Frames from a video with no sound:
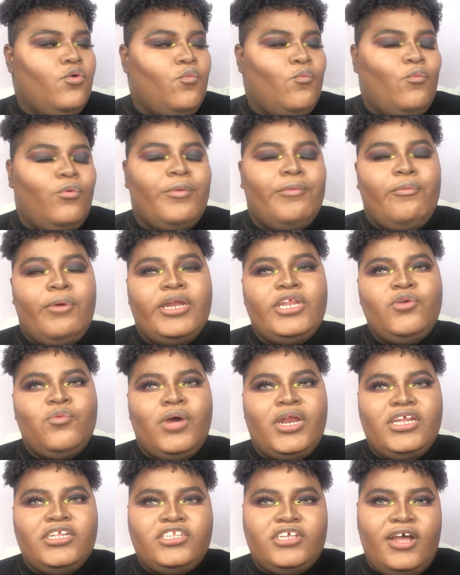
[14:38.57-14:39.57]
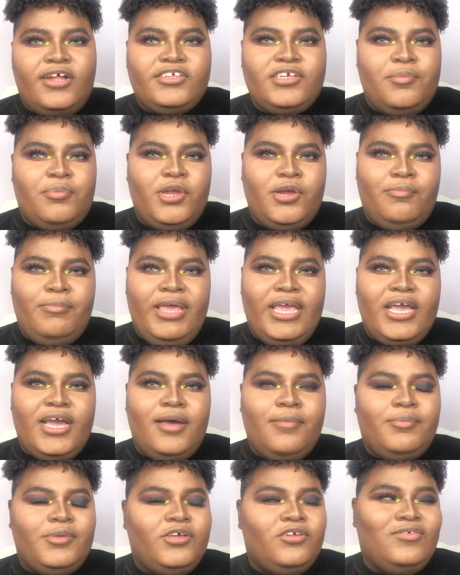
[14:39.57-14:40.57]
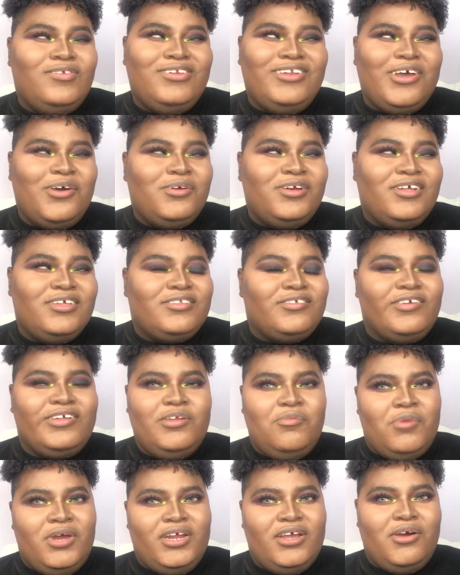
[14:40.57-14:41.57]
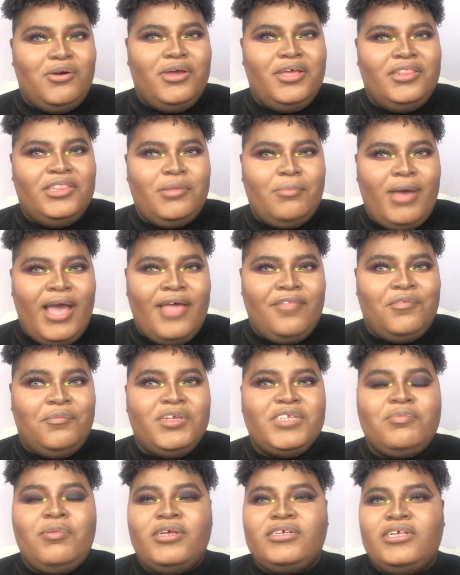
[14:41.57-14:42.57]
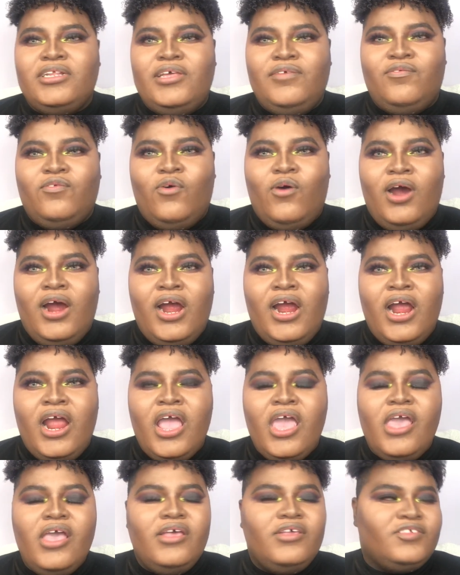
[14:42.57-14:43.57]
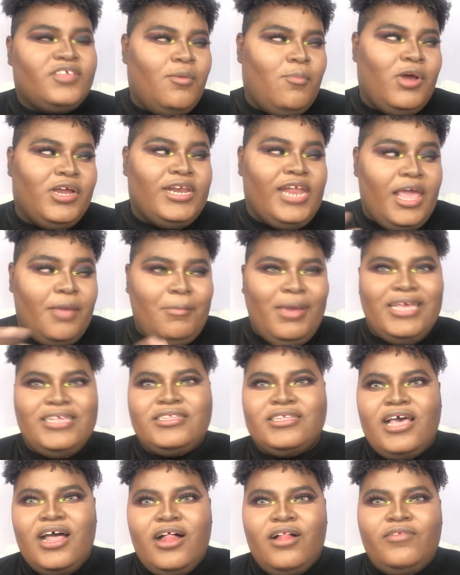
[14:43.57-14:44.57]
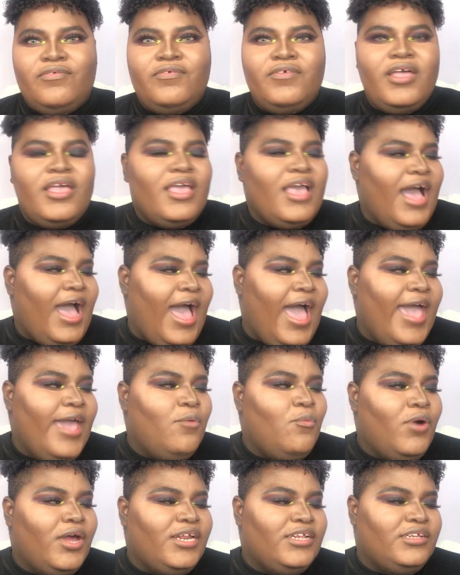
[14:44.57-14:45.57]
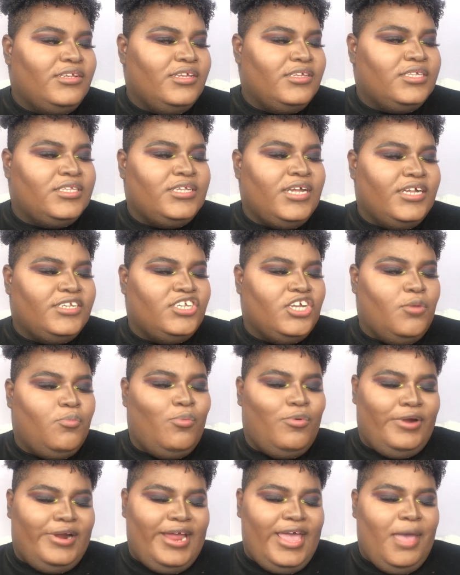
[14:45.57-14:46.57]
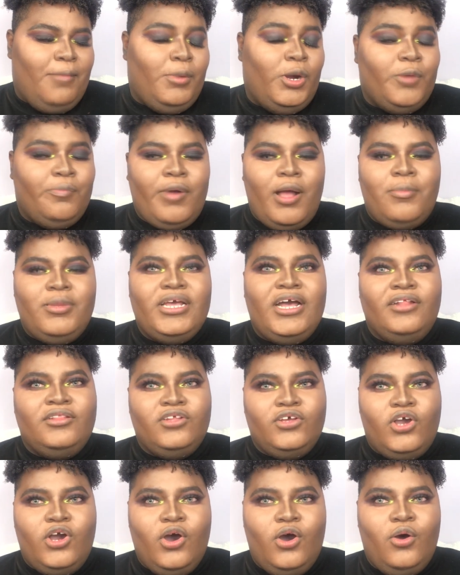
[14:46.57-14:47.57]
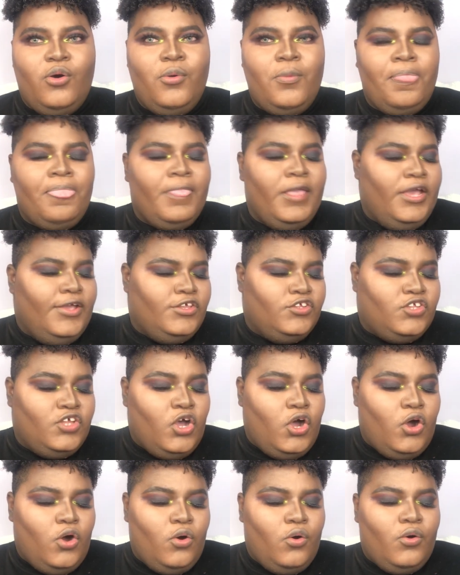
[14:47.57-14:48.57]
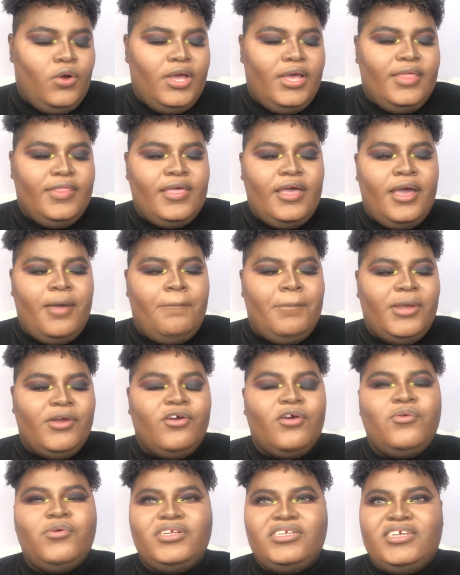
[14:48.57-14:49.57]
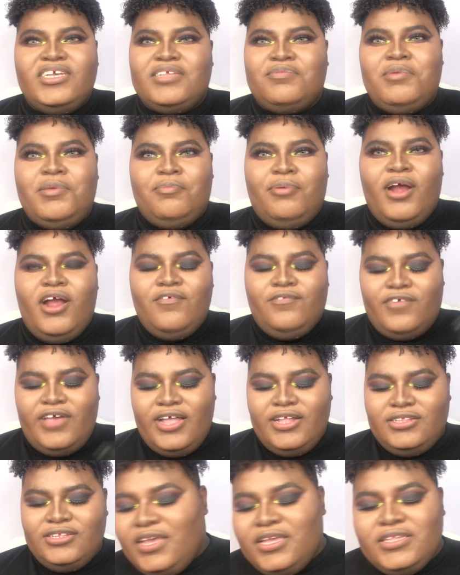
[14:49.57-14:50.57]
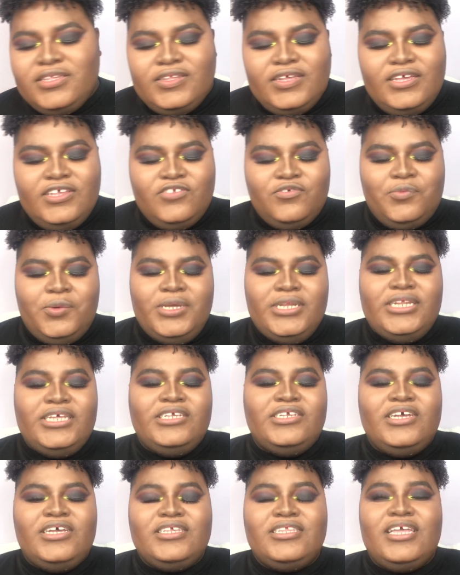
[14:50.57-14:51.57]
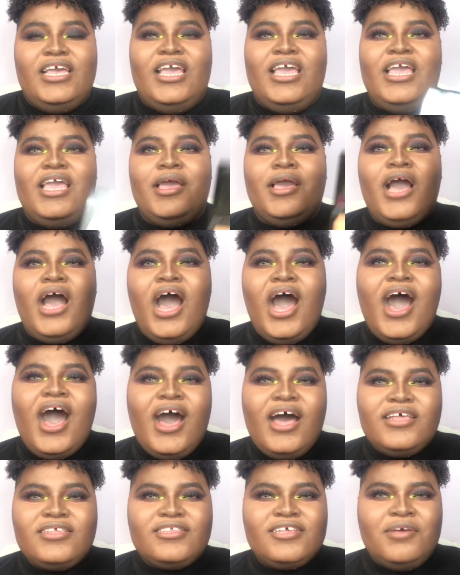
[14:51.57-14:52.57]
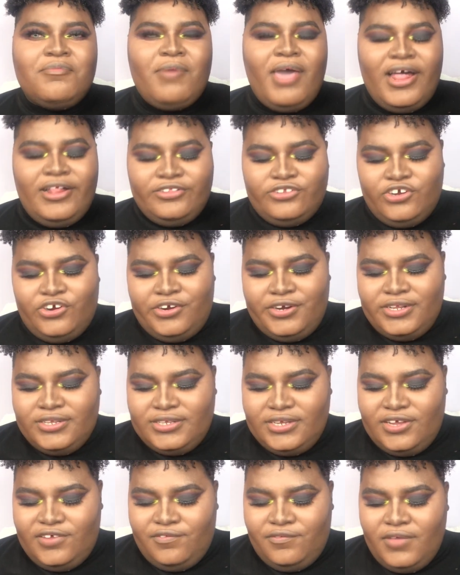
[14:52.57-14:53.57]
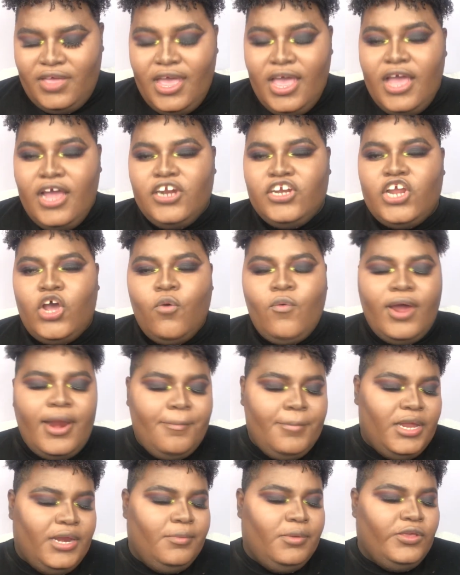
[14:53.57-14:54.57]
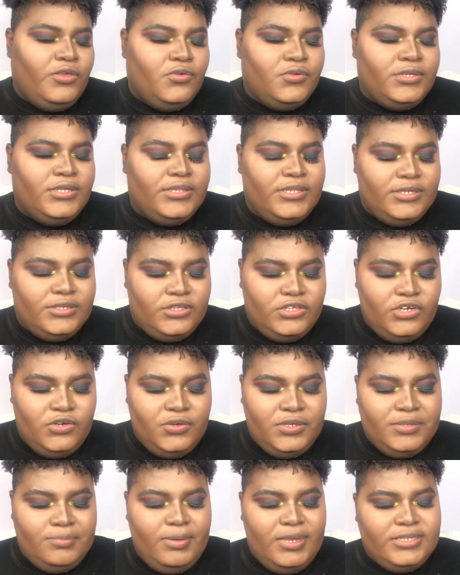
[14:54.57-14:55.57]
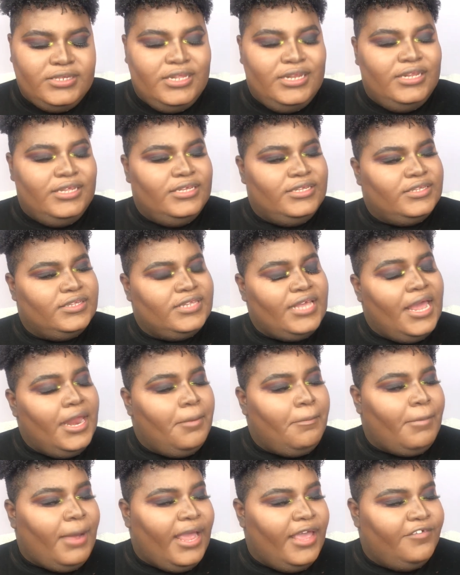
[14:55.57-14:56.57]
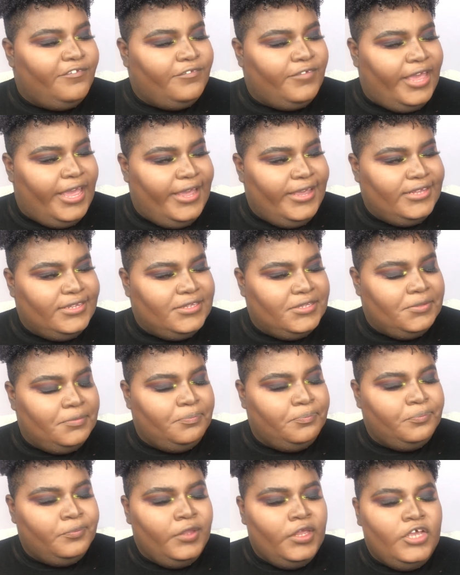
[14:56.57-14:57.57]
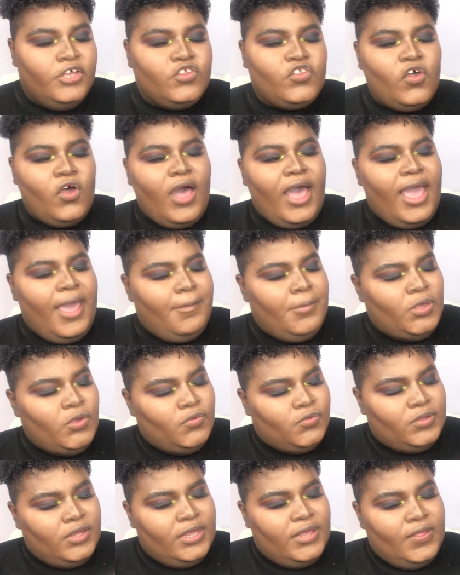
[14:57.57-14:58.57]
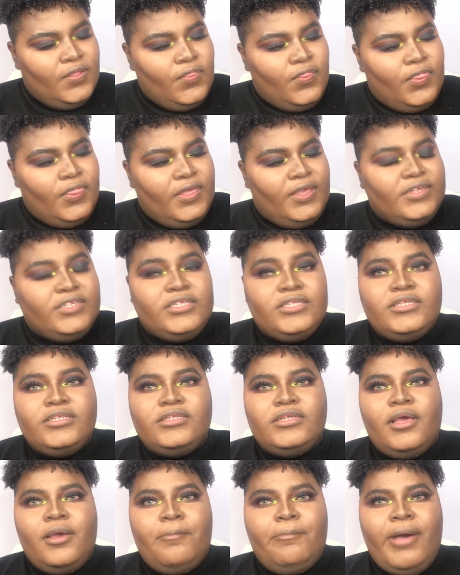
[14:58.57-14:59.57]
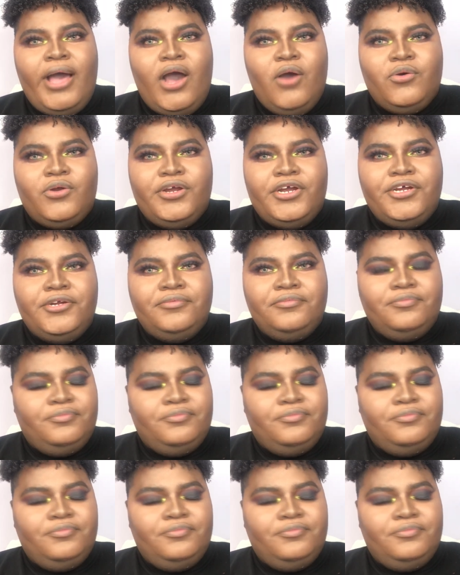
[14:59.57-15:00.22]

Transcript: when you want to touch up your makeup, you don't necessarily want to go in the bathroom, especially for someone like myself. I want to just touch up where I am or probably on the go, so a mirror would just be perfect. This is really just a awesome alternative. Now what I'm going to be using this to do is basically set my face. So I'm using this powder